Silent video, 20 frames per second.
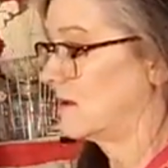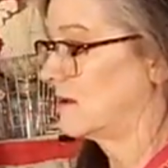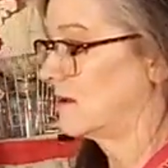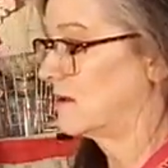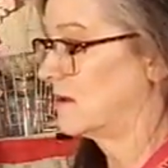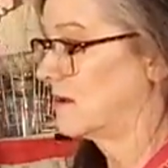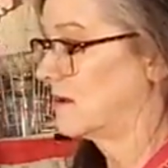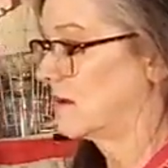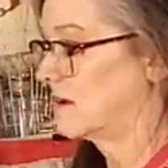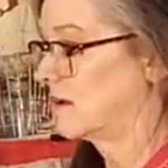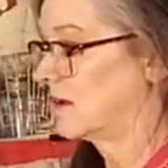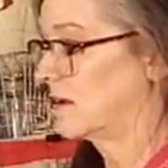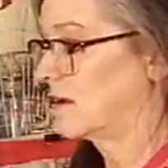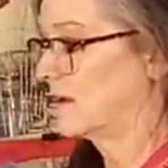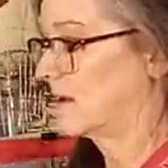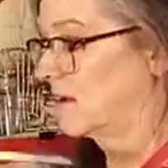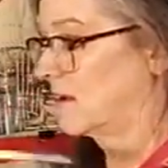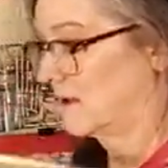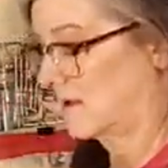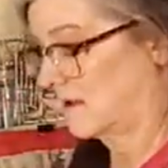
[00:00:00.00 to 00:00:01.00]
Morgan
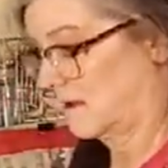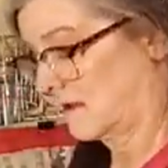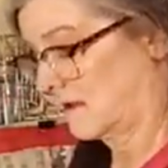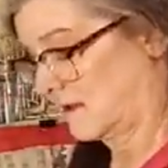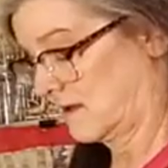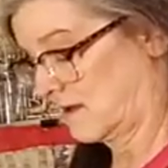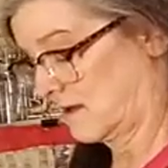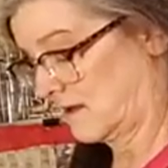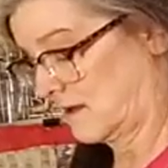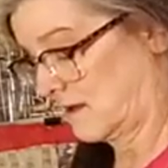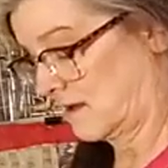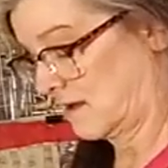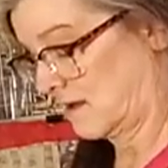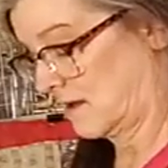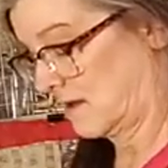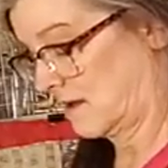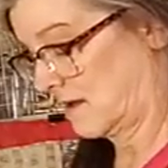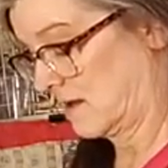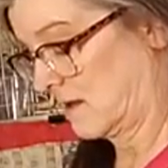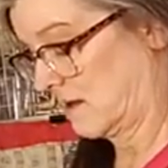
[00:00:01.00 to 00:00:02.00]
says we're using
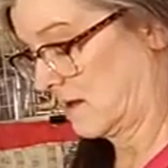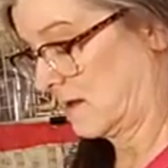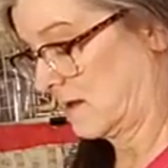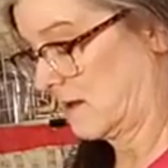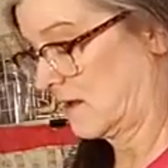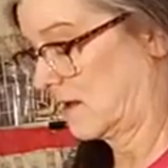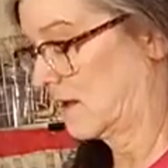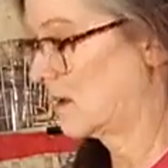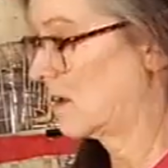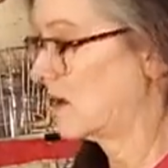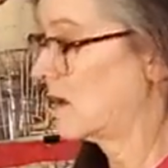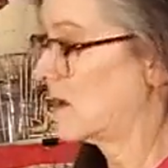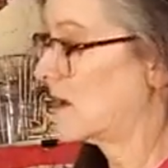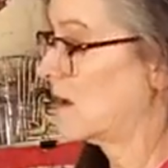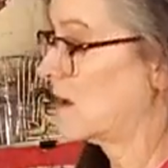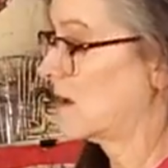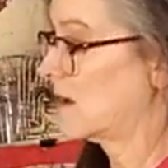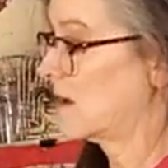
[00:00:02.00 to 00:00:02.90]
paper because we don't have